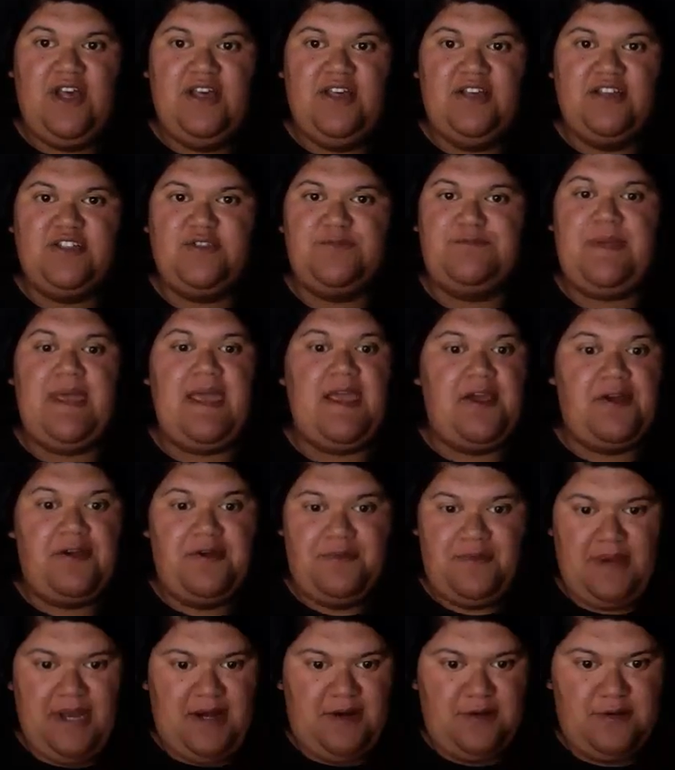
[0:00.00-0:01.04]
is
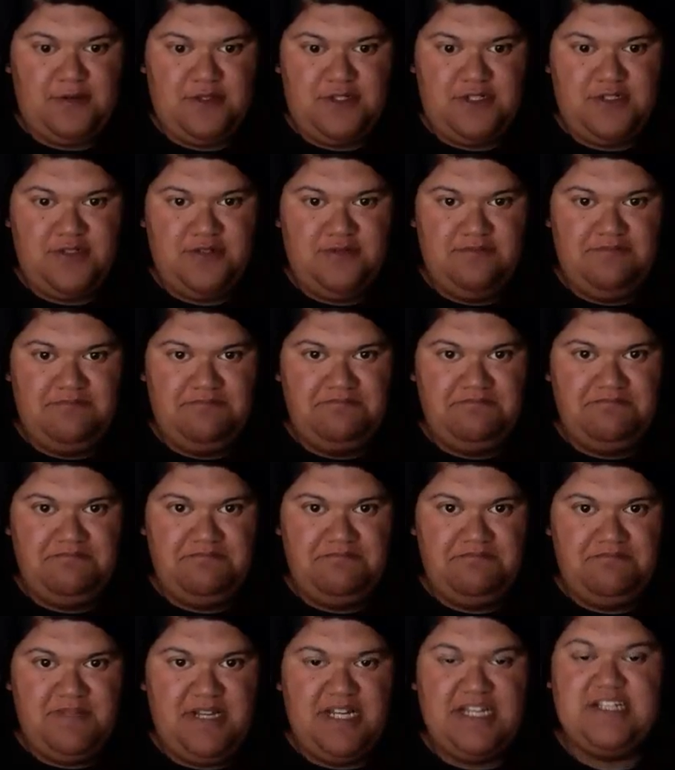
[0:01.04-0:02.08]
paramount,
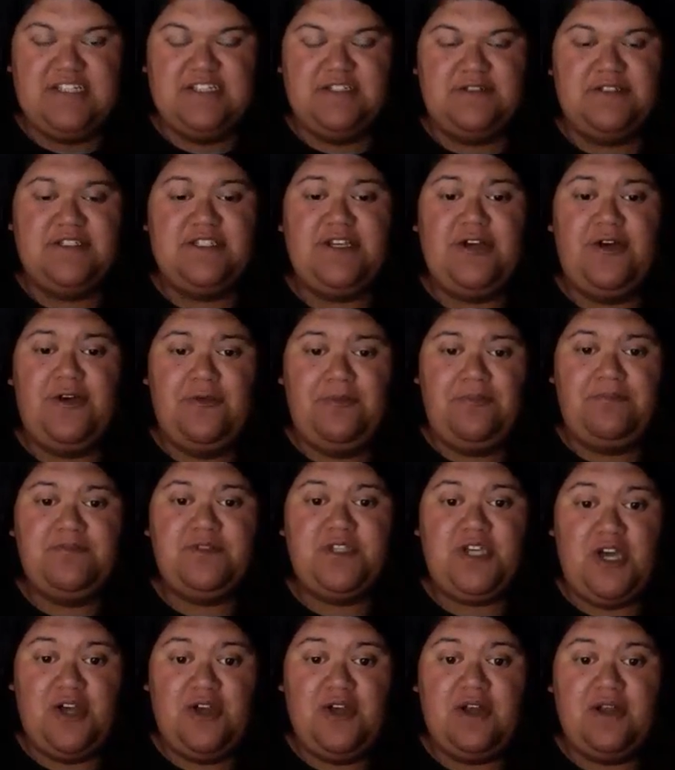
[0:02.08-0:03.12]
is so
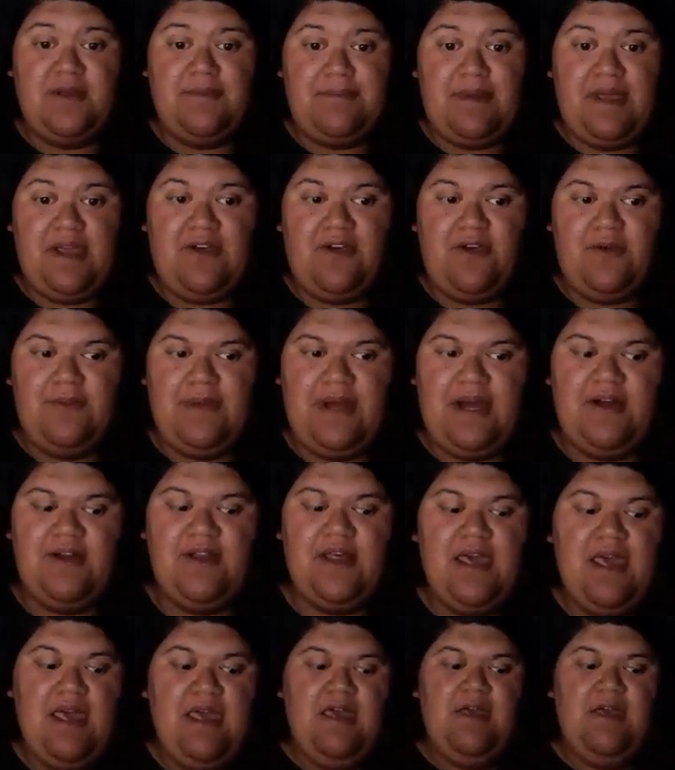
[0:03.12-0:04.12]
totally paramount.